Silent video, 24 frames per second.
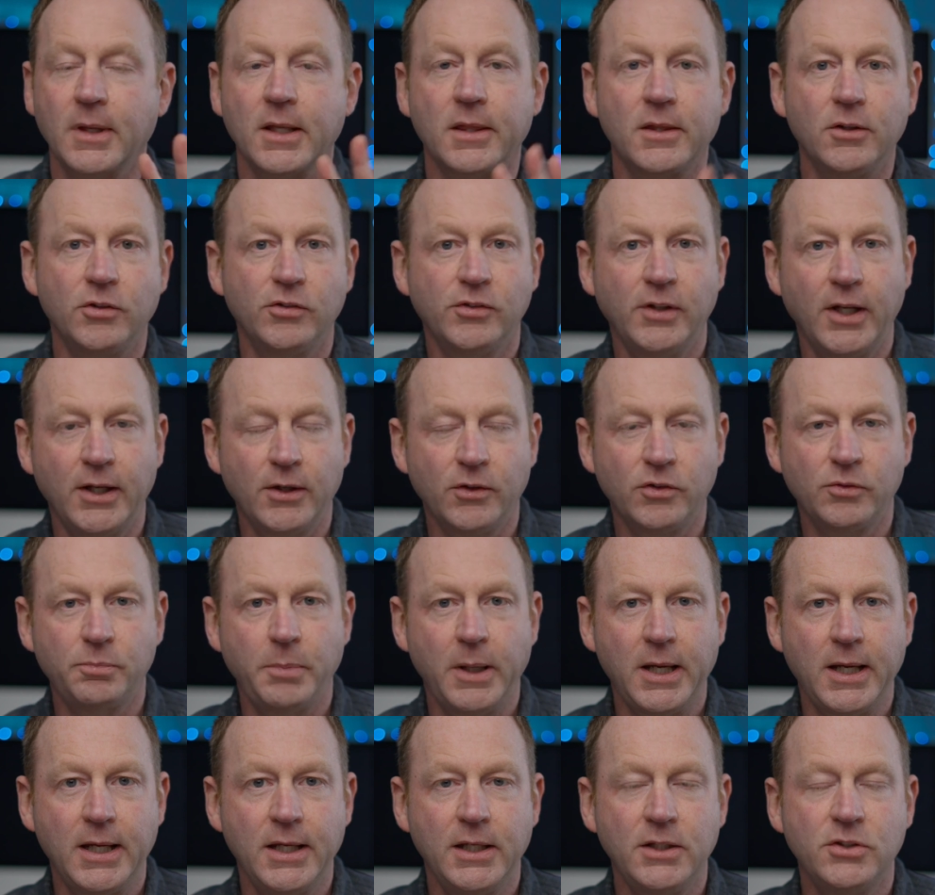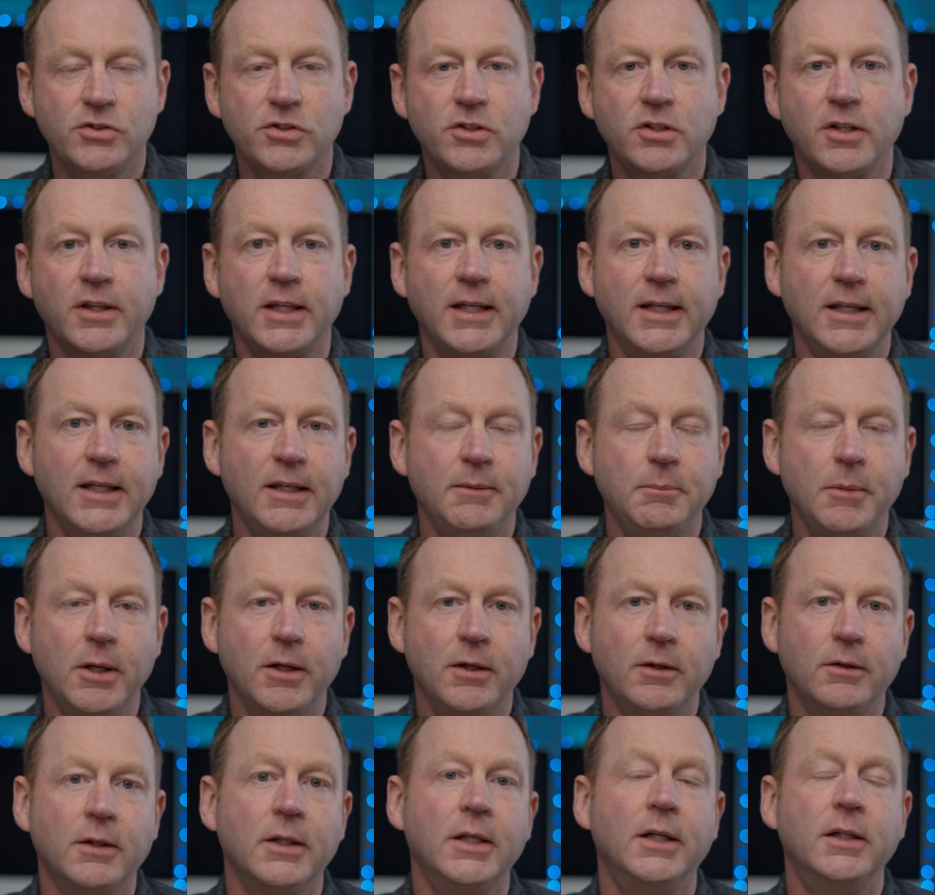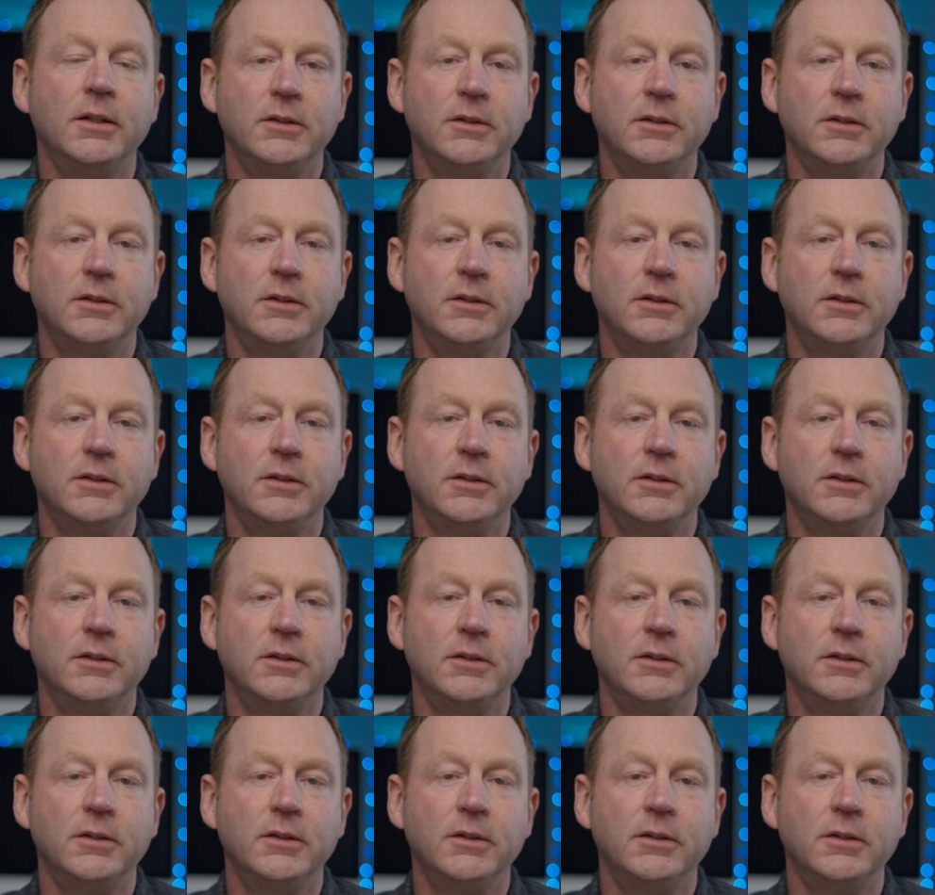the sales page to the email